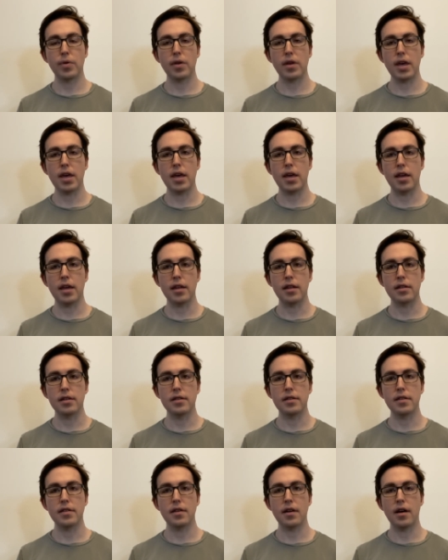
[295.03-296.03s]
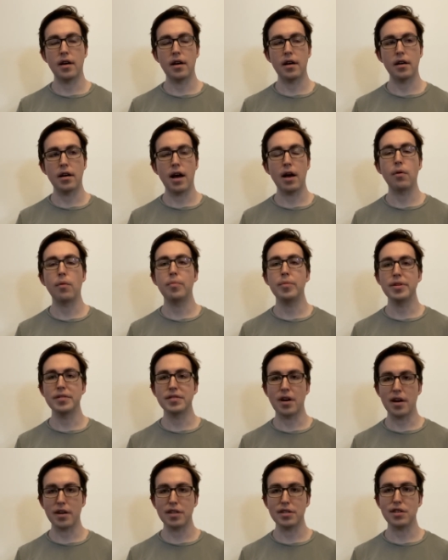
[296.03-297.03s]
and I will be
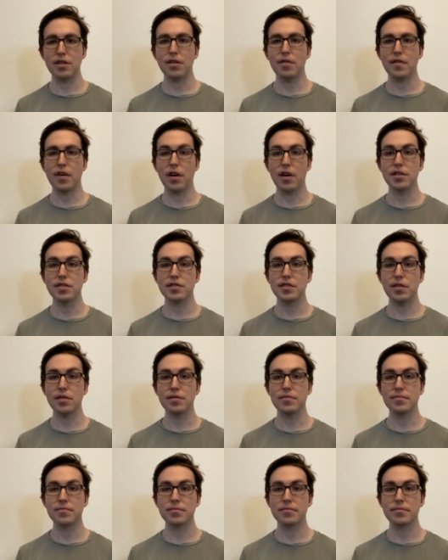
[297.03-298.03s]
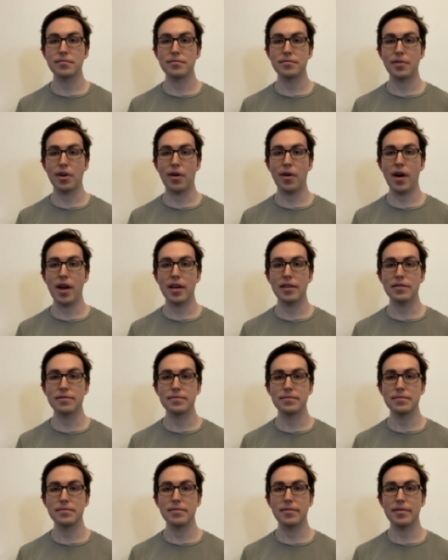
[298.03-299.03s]
talking to you very soon. All right,
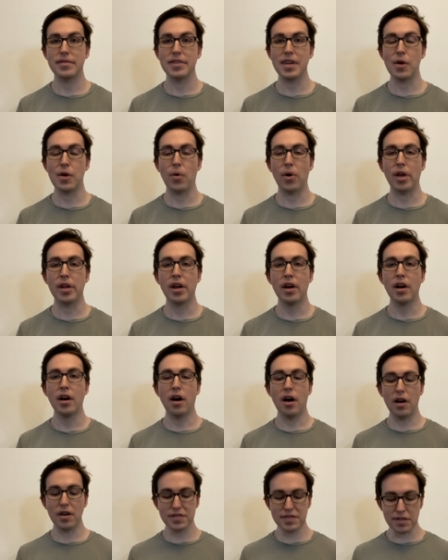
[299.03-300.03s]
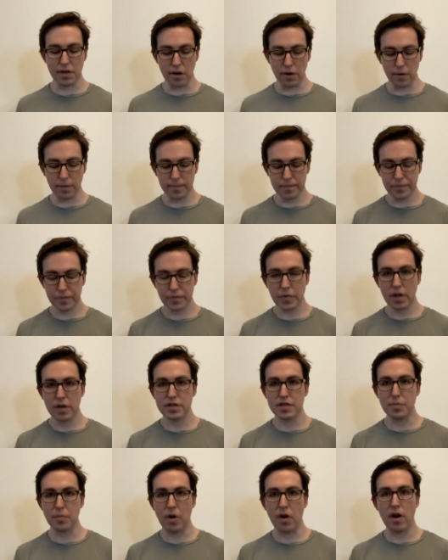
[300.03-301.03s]
Day one. Also,
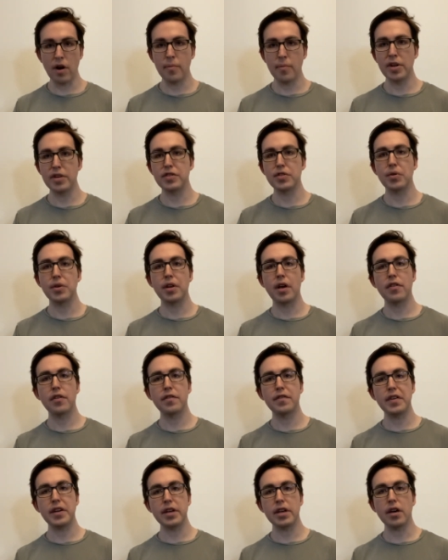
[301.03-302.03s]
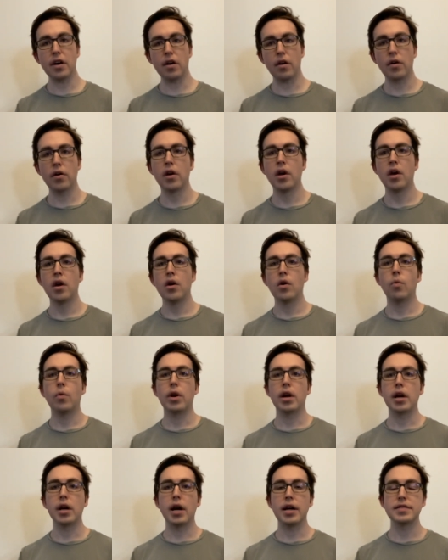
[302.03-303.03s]
tomorrow I'm going to do another video
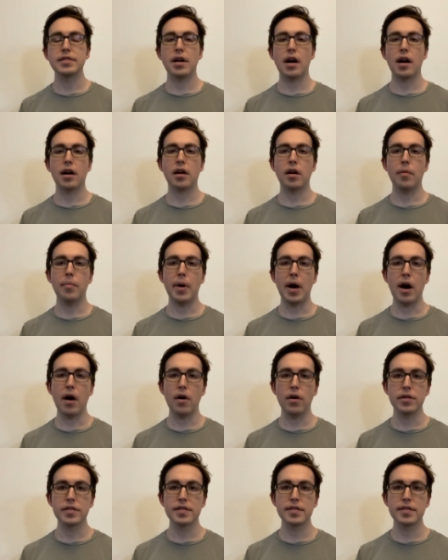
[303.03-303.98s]
where I talk about